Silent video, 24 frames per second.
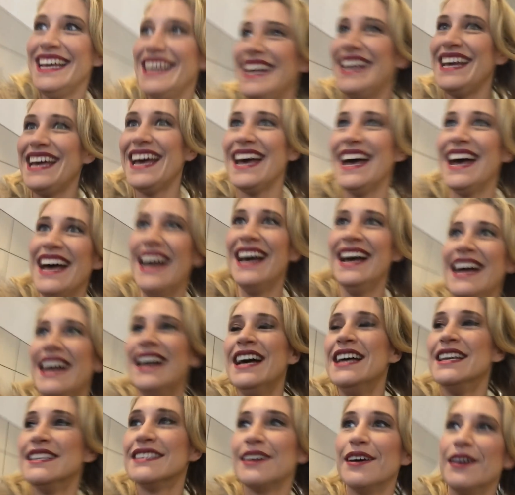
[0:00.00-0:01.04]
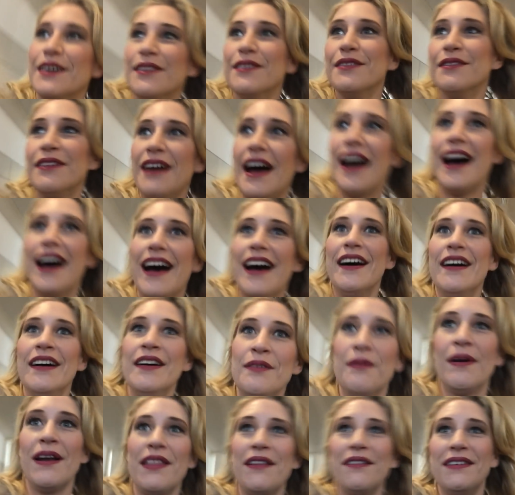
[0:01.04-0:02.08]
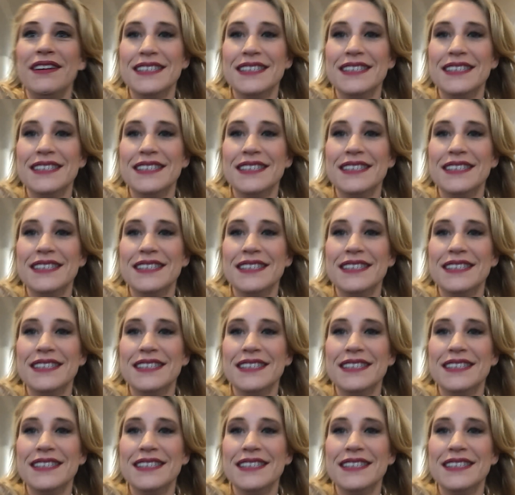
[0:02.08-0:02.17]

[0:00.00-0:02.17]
Yeah, so one of the